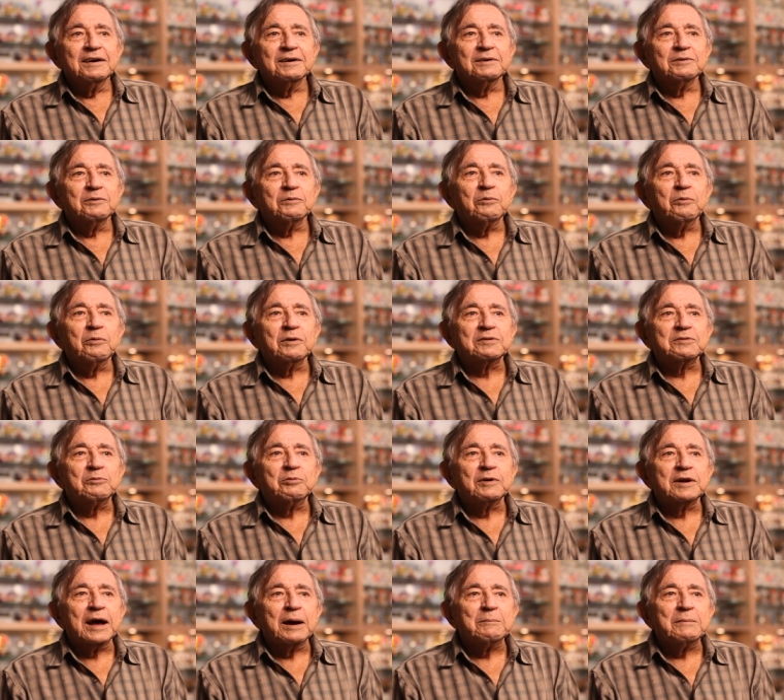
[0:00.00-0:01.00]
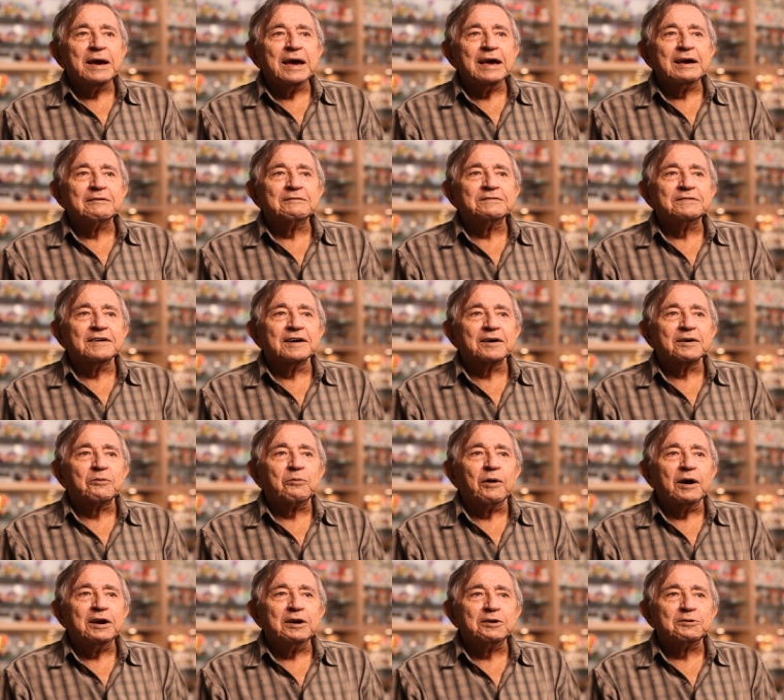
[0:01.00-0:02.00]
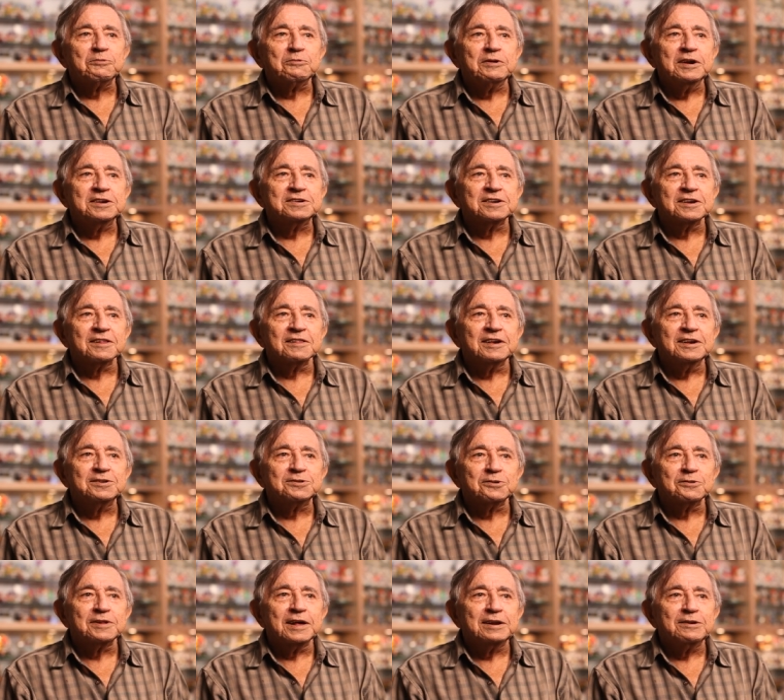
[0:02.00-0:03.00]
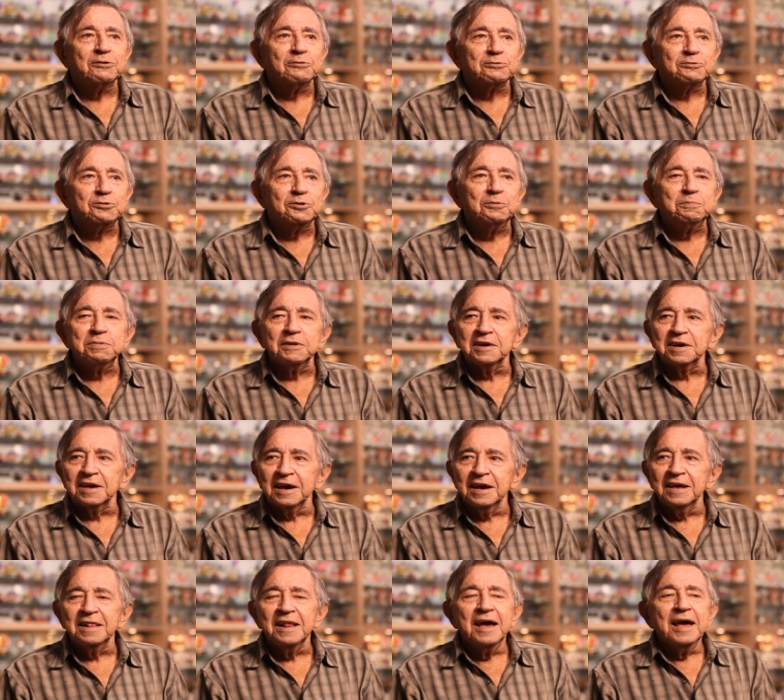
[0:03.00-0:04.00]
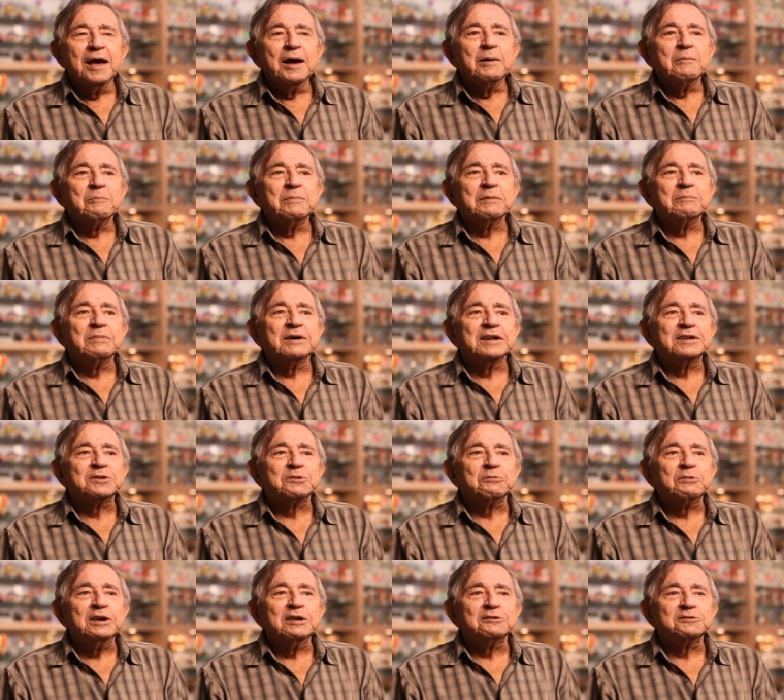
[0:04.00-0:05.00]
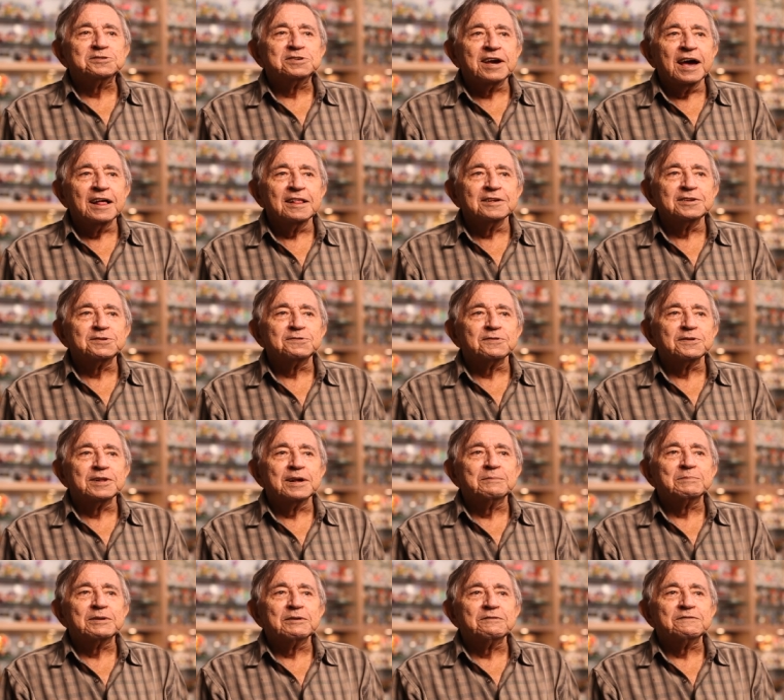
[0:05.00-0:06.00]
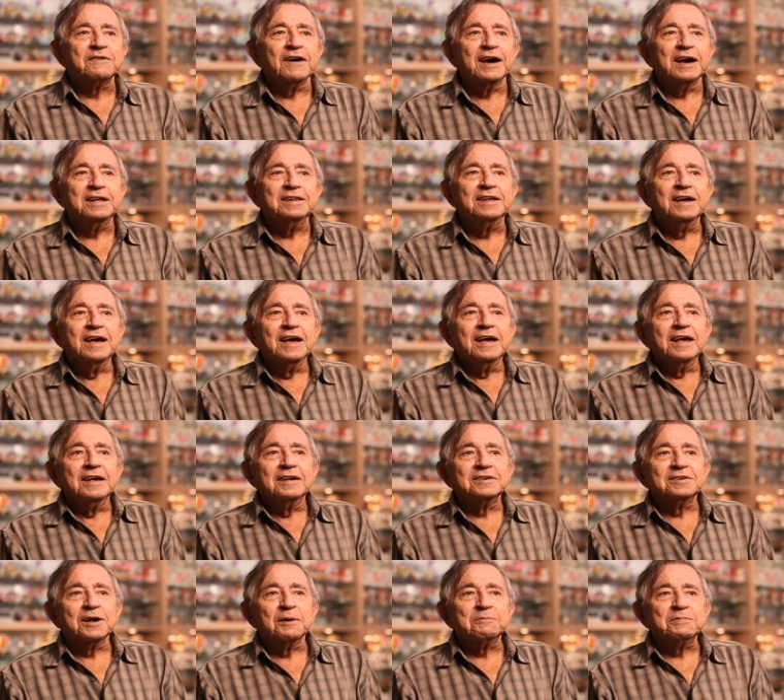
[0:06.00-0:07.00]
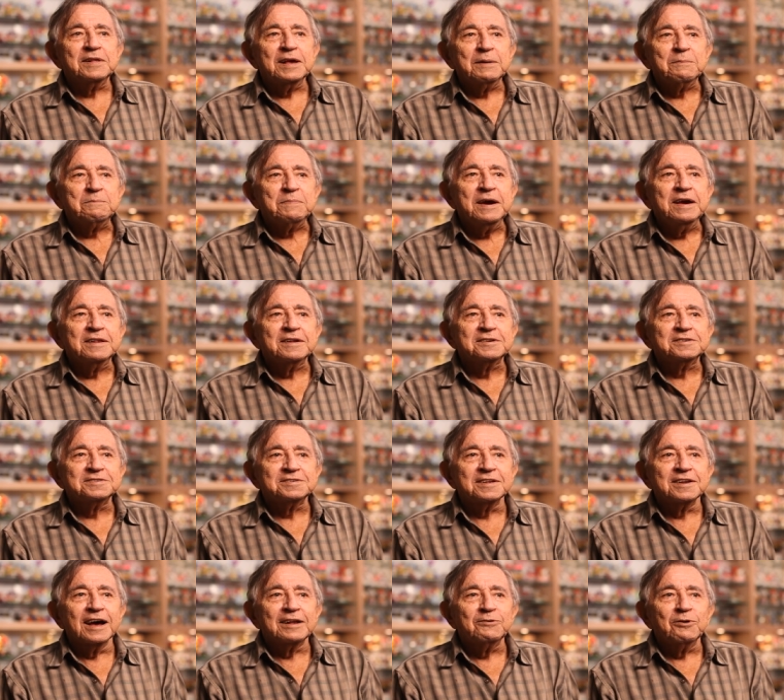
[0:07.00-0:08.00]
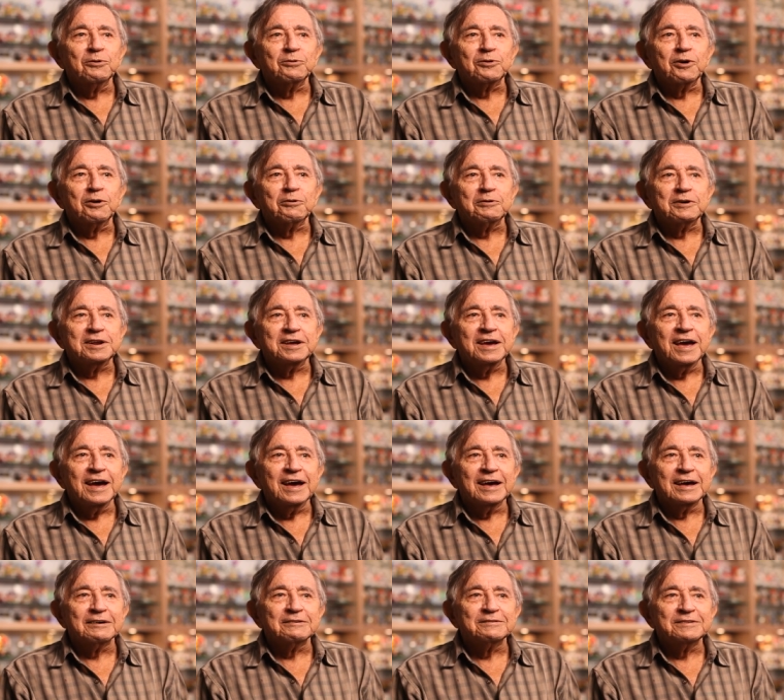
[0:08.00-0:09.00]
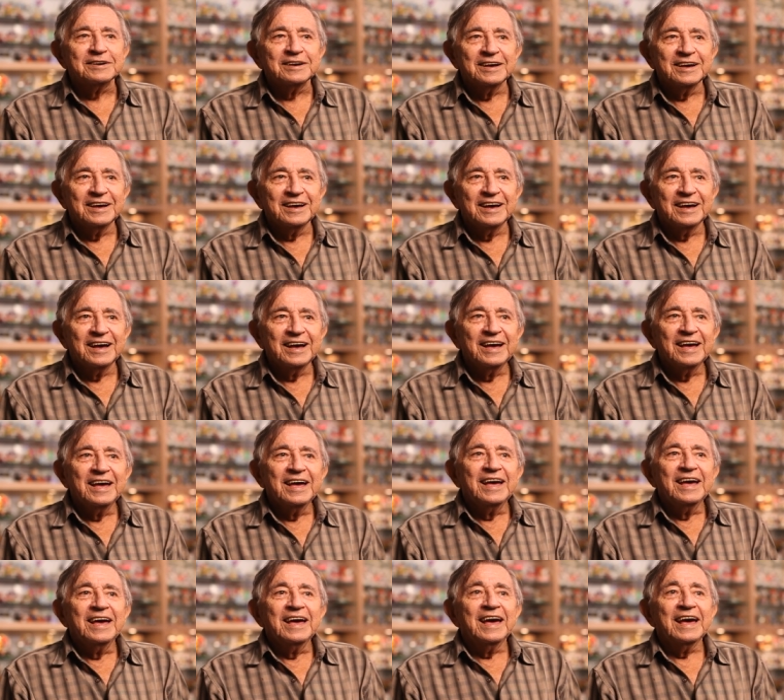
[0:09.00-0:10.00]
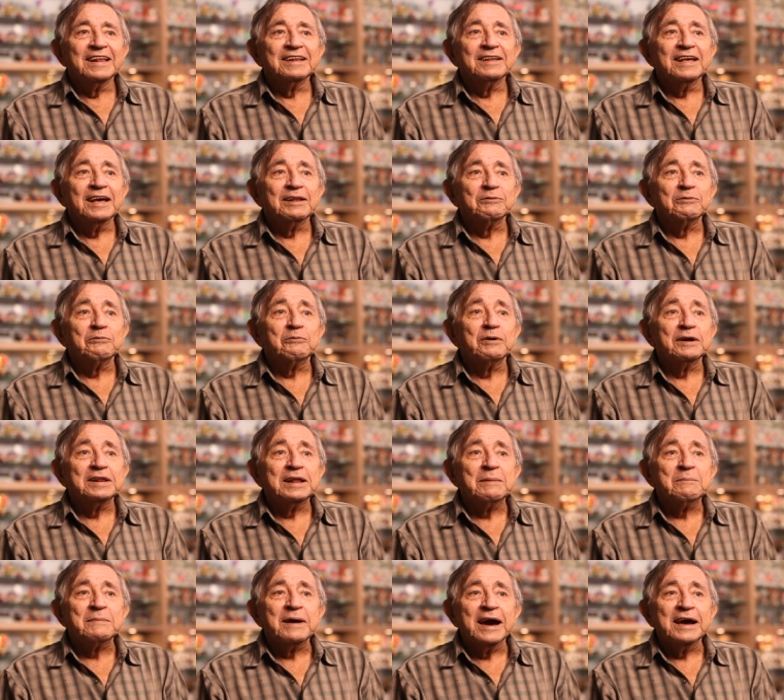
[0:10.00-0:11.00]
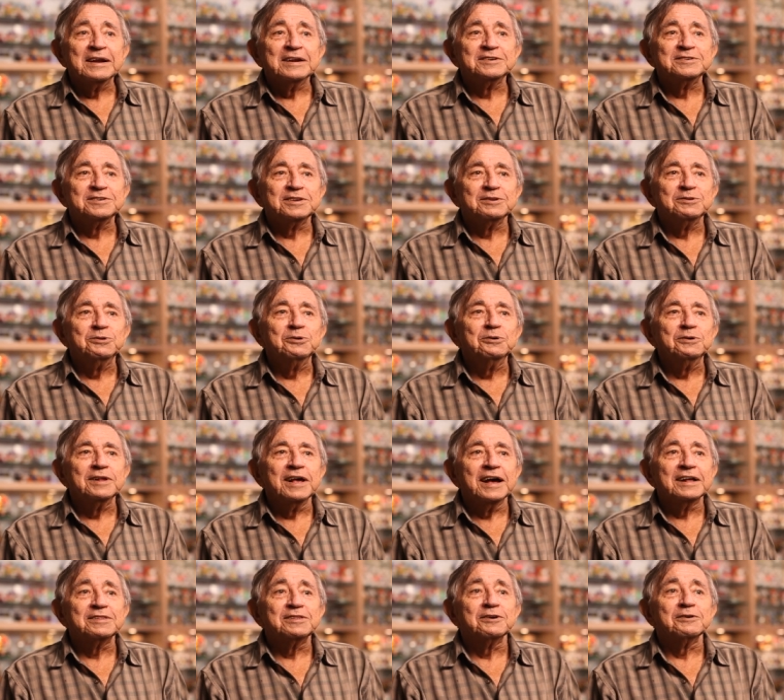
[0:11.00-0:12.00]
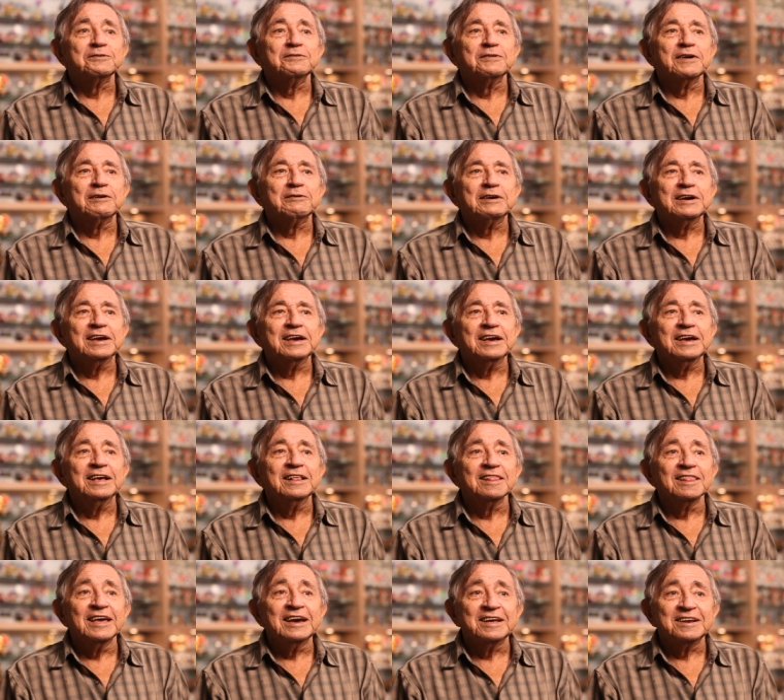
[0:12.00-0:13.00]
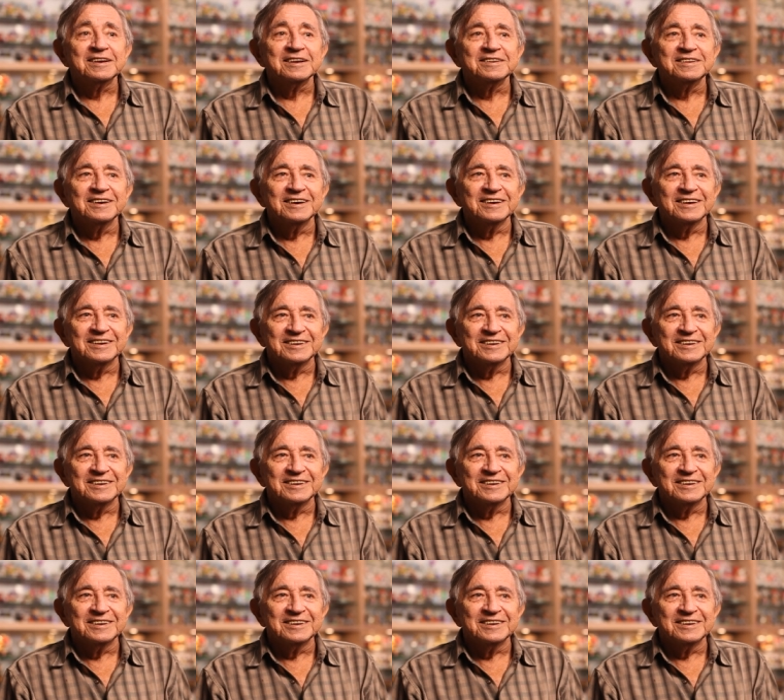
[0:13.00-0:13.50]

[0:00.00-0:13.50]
uh, what, what I may have acquired recently so they don't duplicate. But, but it's a real challenge for them to find something peanuts that I don't already have. And, and when they manage to do that, they're very elated.